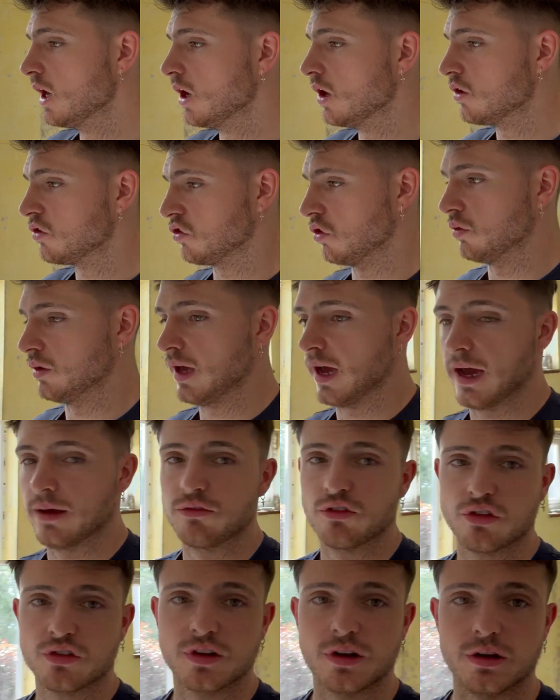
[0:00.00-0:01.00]
So yeah, I'm
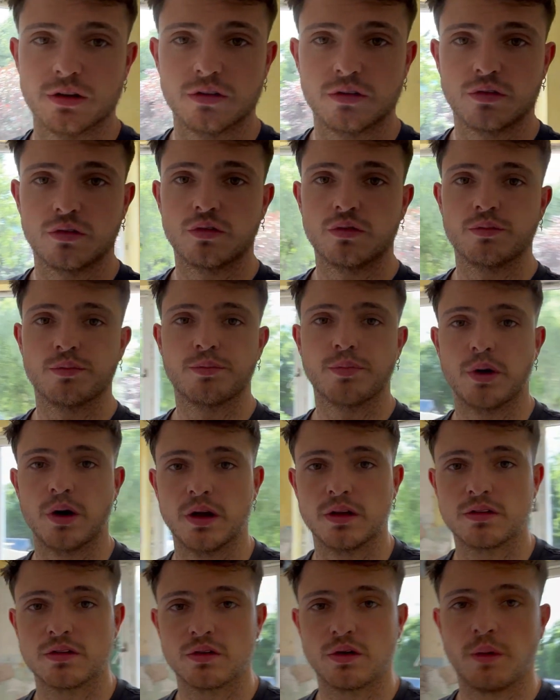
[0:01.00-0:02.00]
just going to
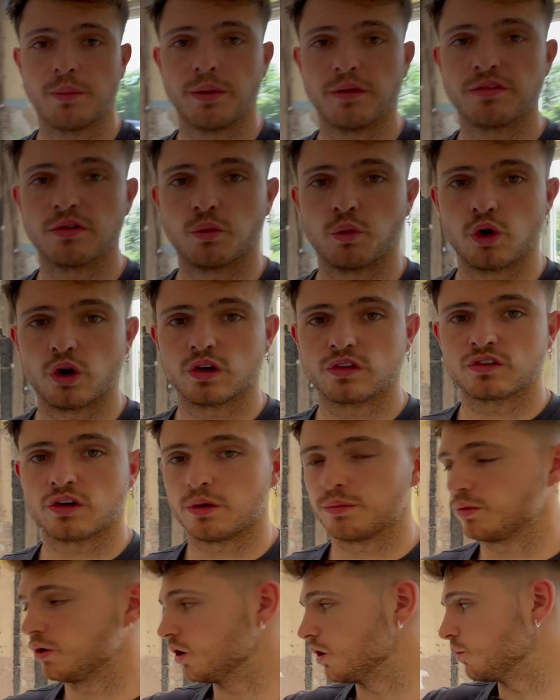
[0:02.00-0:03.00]
put above the
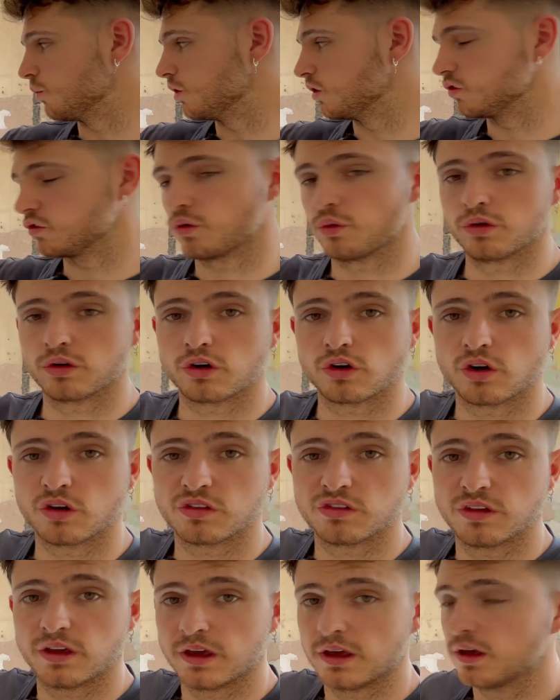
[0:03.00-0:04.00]
worktop here where it's going
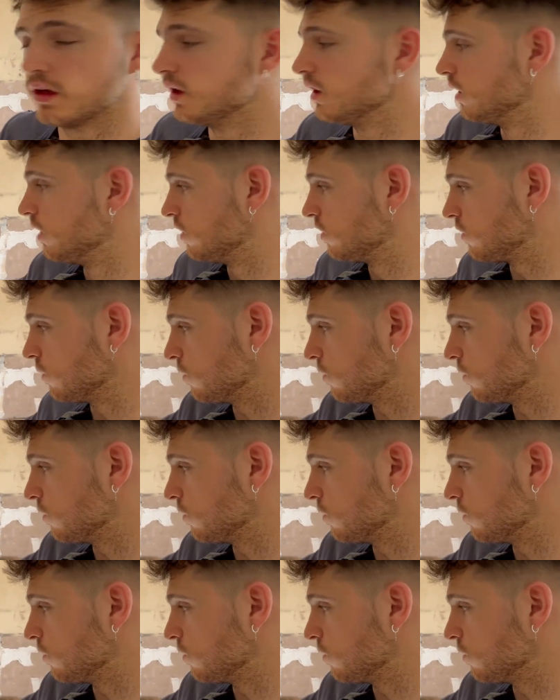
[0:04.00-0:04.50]
across there some